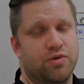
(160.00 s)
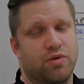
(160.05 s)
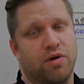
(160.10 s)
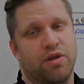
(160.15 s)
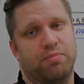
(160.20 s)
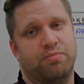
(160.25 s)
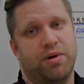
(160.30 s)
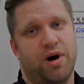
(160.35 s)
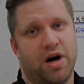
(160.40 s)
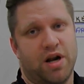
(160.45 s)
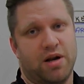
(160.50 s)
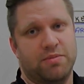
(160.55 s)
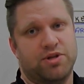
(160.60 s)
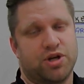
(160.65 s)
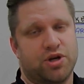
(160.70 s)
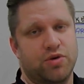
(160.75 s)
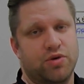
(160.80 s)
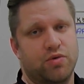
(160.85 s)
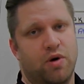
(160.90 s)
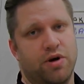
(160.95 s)
screw or the
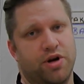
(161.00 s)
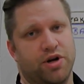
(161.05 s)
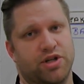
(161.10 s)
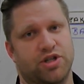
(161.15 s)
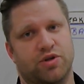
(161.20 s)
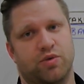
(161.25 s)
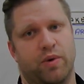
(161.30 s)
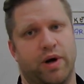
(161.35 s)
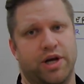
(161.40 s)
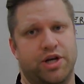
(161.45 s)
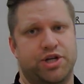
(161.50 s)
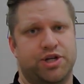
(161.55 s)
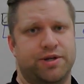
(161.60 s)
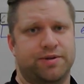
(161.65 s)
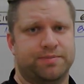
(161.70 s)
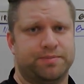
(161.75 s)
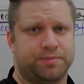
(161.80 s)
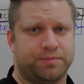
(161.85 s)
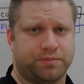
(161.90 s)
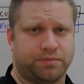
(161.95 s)
bottom screw on your
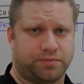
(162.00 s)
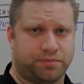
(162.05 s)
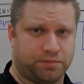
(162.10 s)
switch.